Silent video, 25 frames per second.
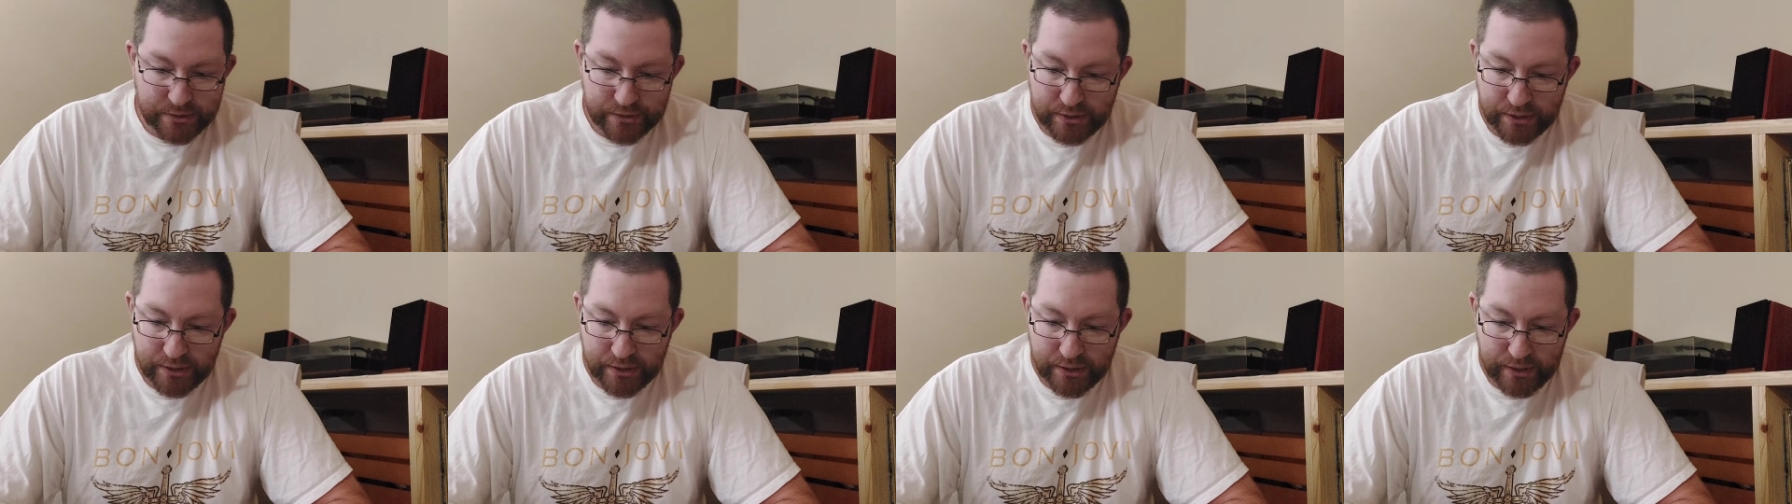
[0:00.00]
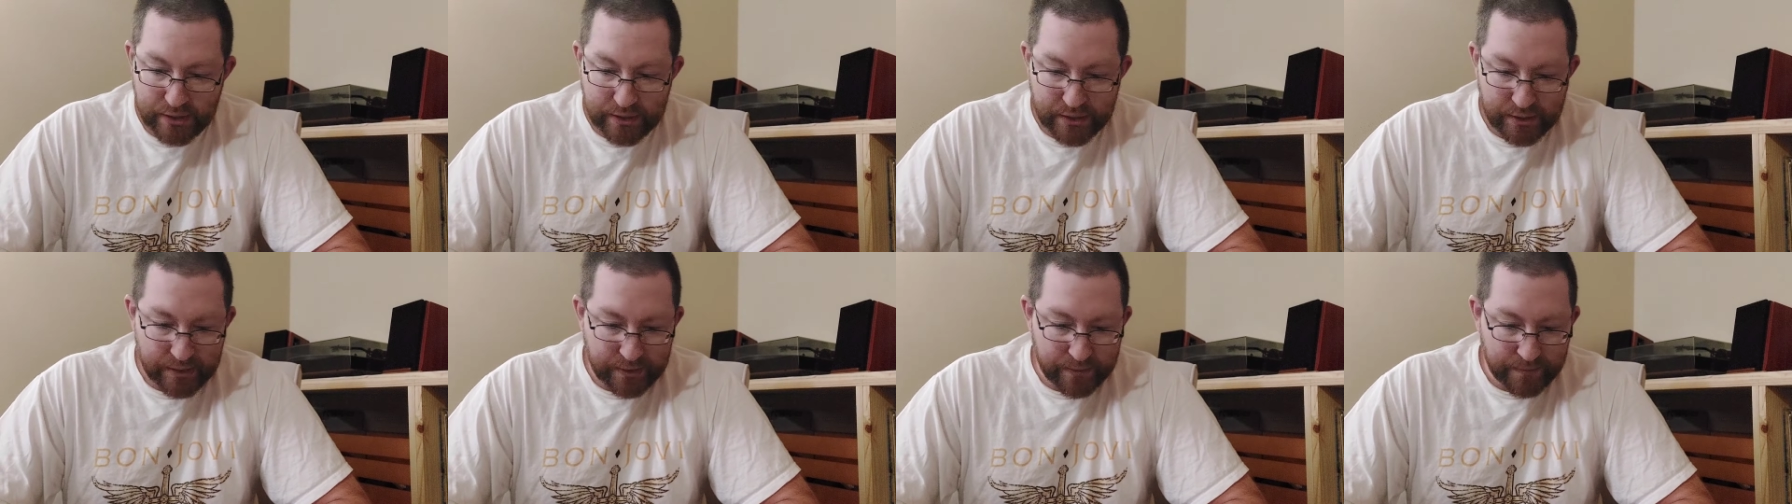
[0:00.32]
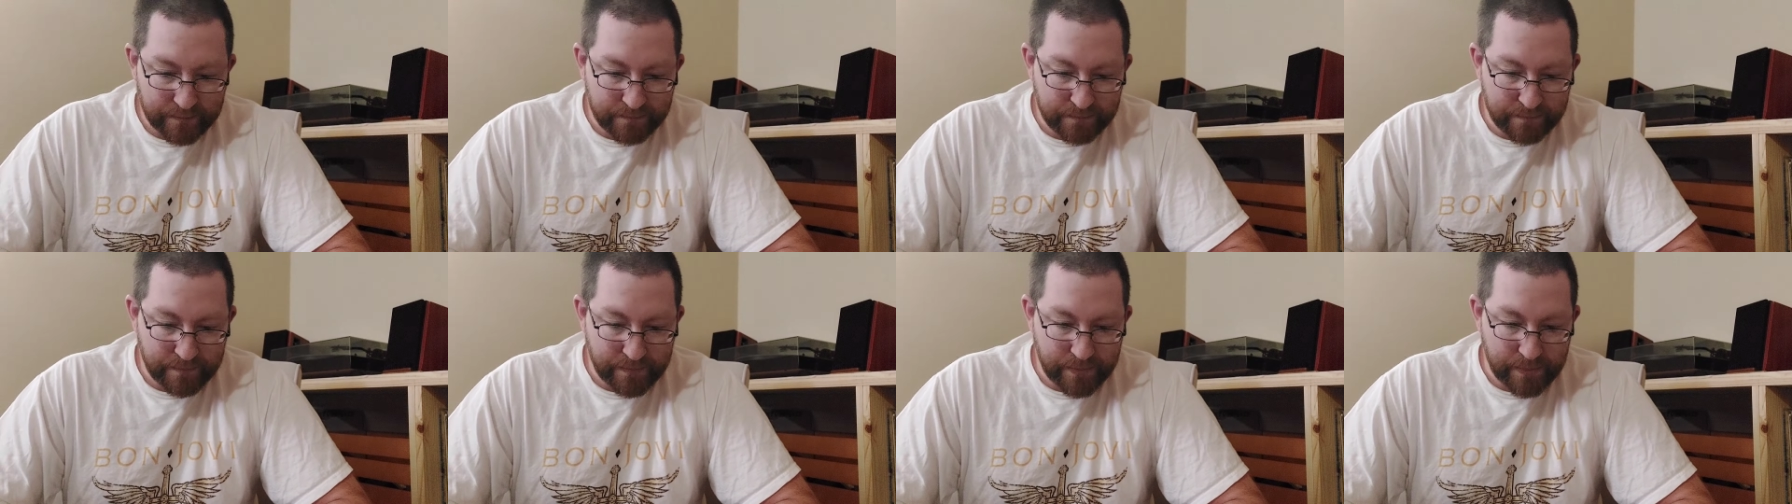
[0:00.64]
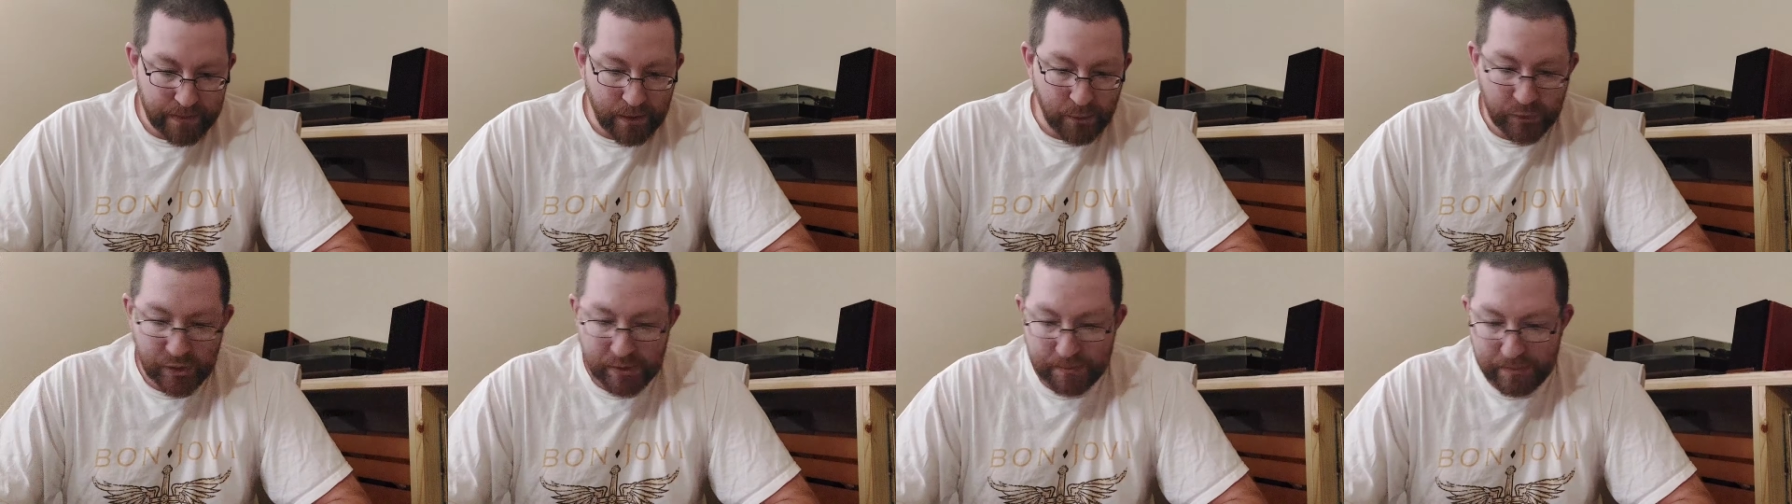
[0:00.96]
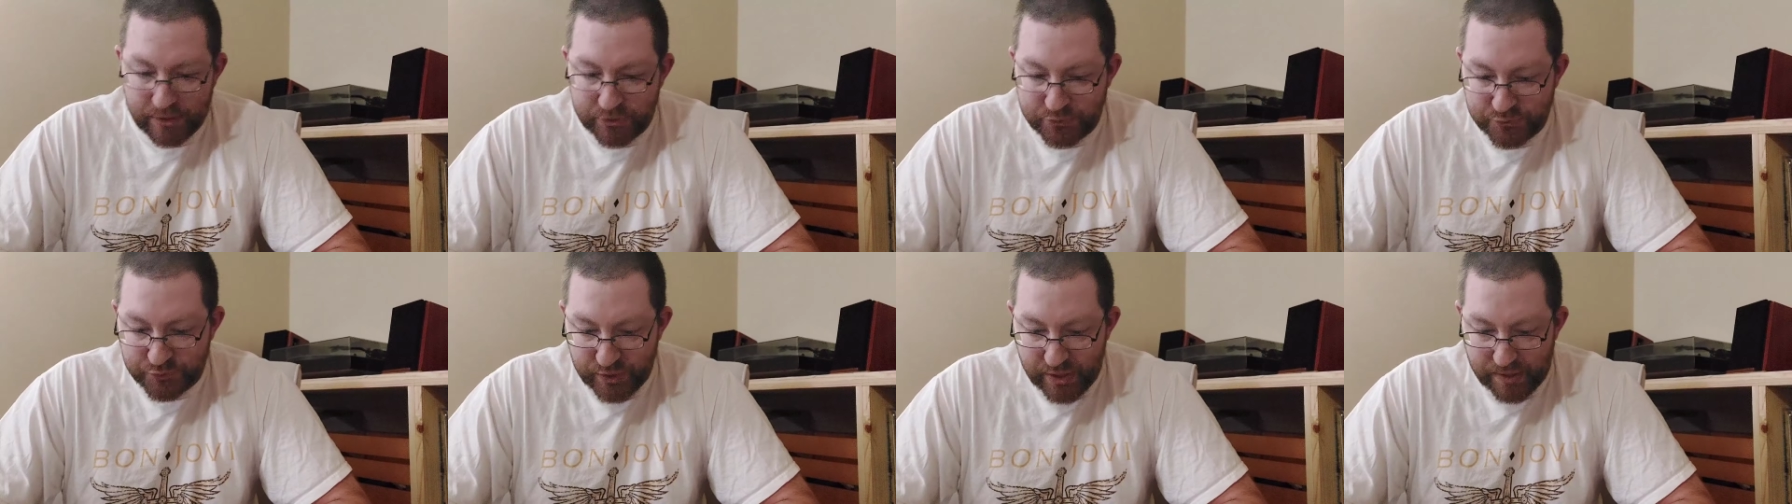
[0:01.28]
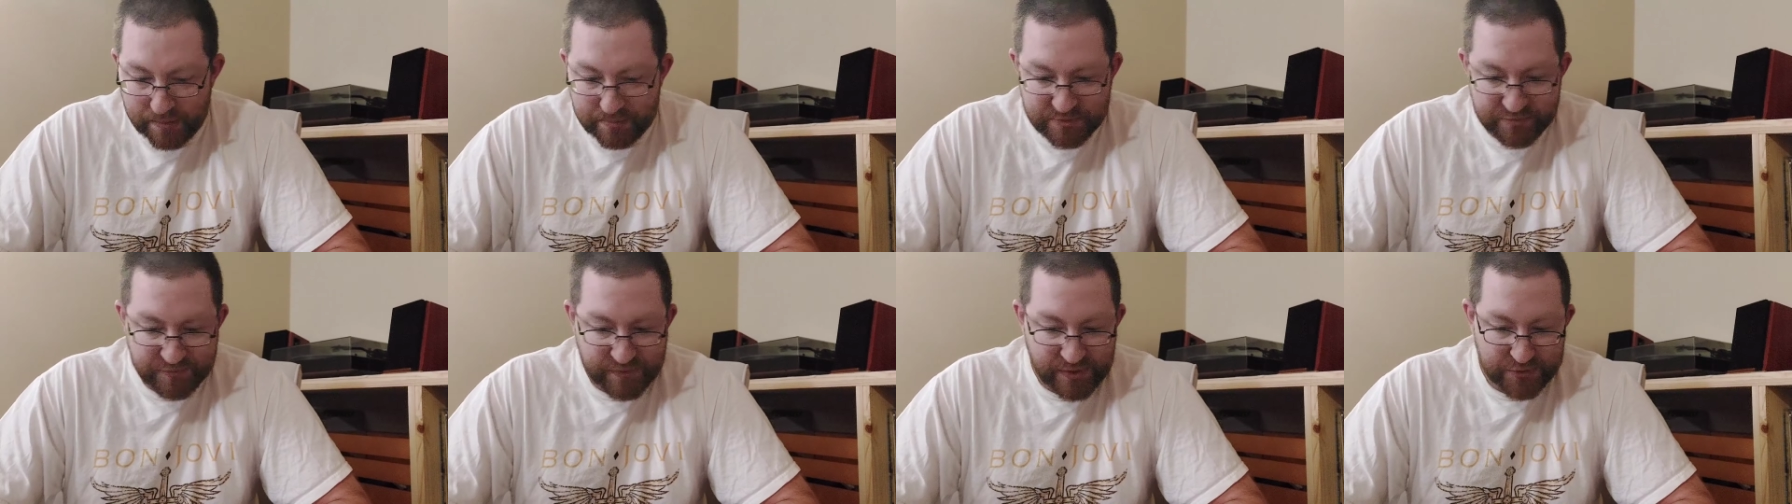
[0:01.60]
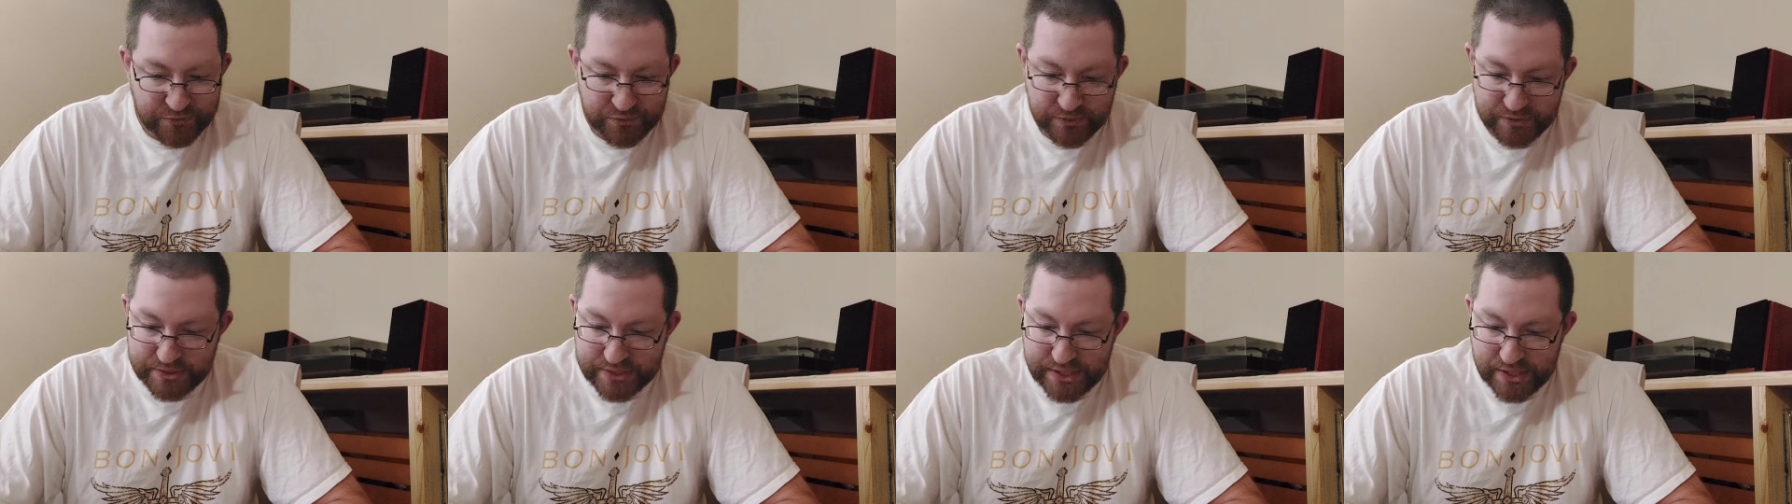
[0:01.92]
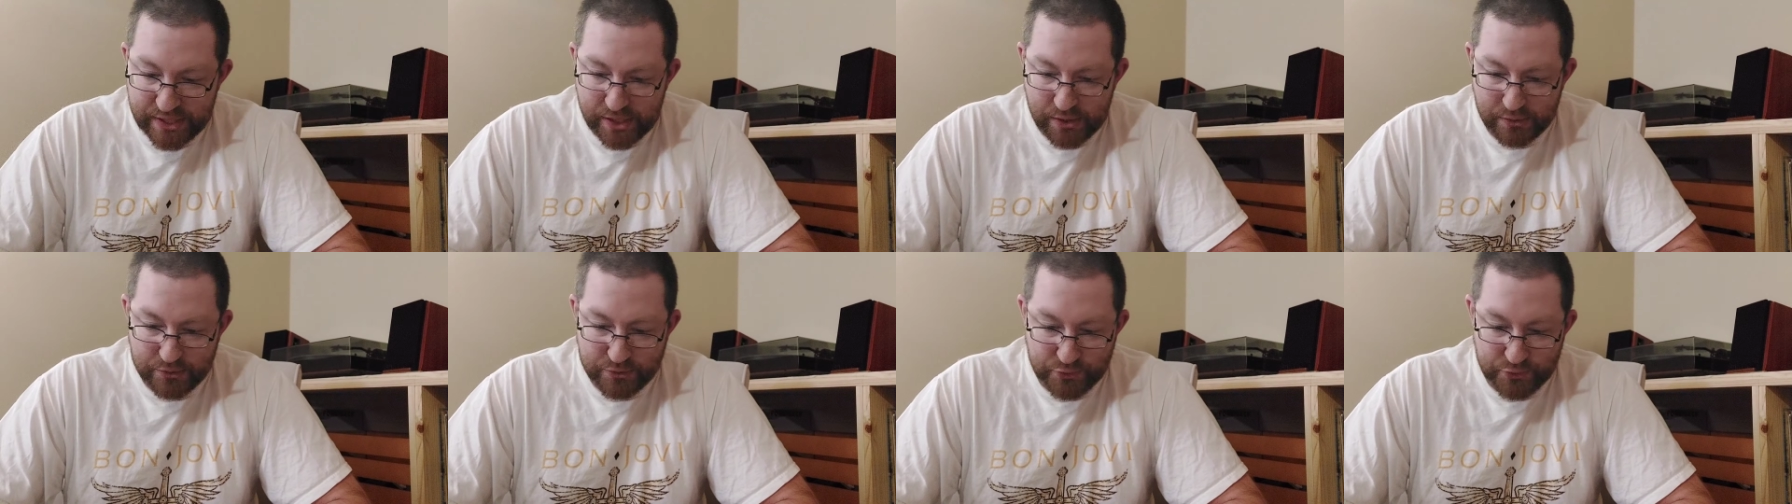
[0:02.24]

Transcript: Um, Only My Dreams featuring Tico